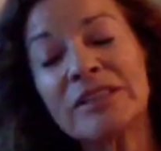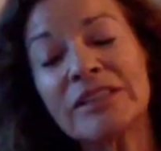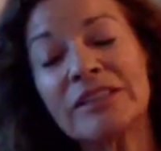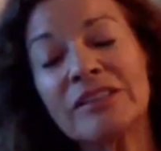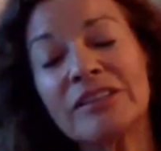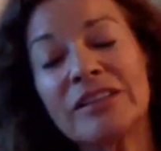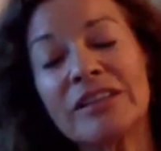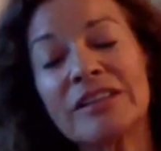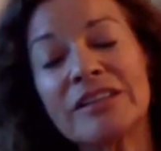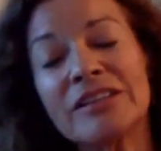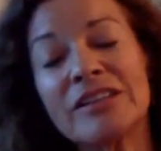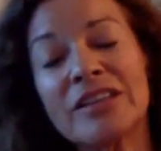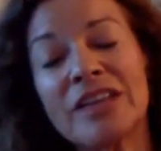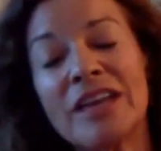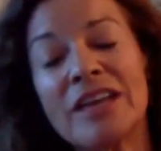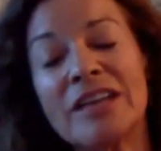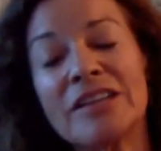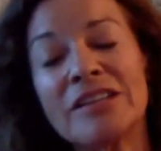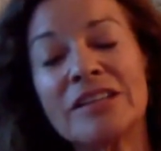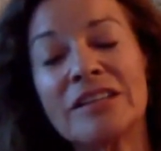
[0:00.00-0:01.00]
good
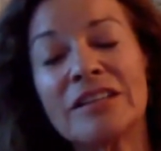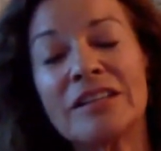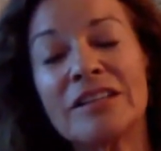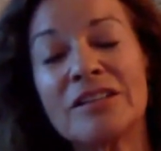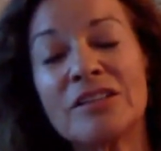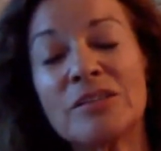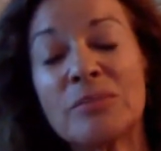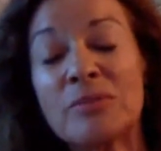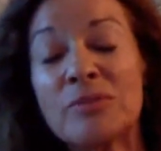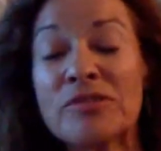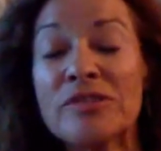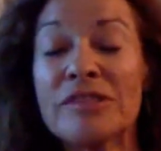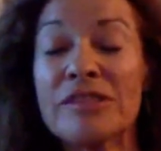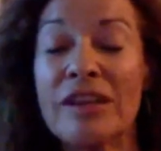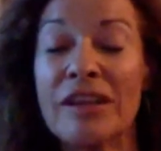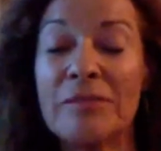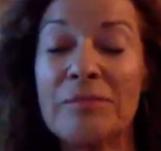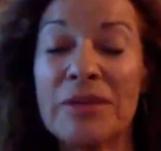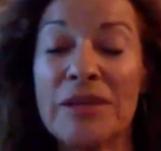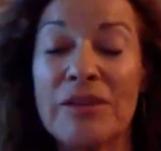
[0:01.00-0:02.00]
indication that this person's
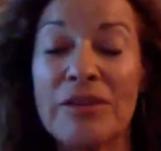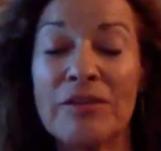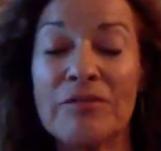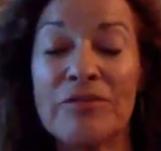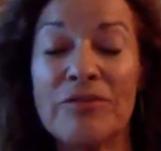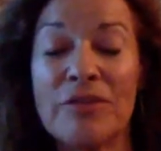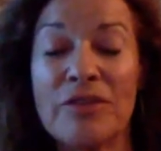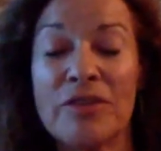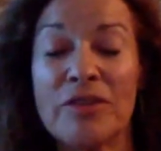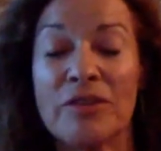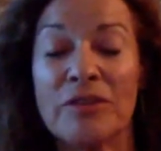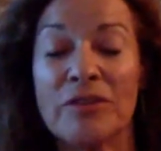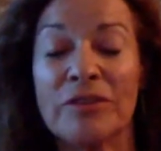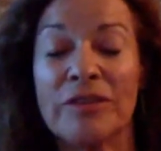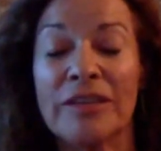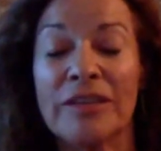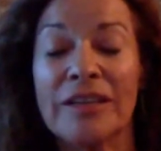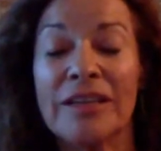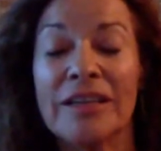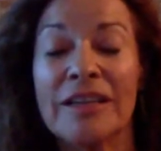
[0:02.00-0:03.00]
going to be good for you.
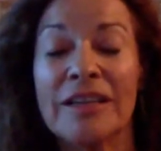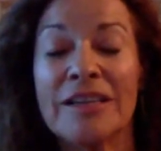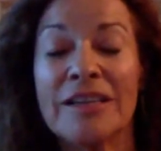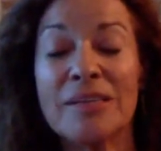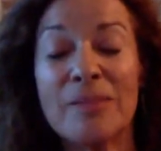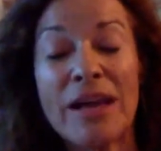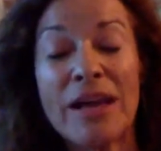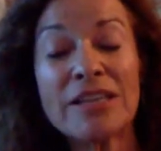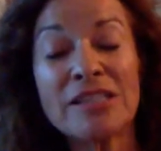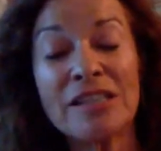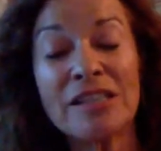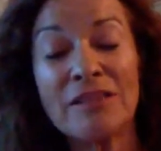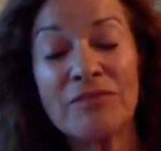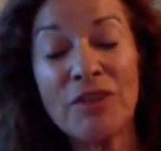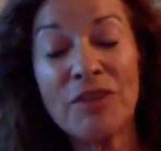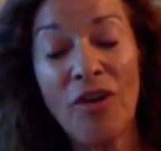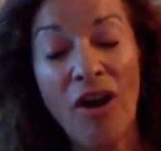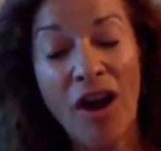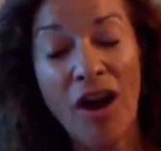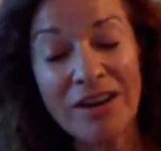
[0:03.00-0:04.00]
Especially if your
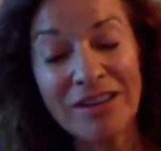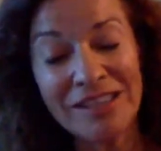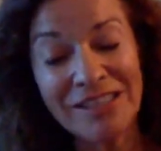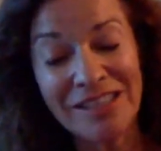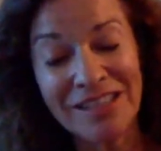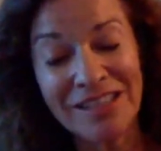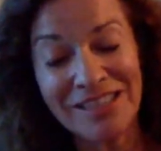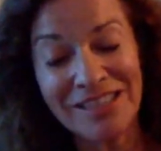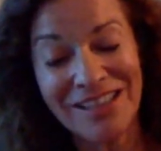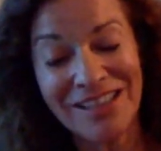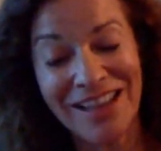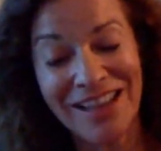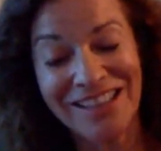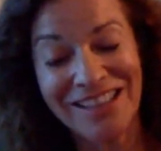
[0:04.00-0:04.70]
heart says yes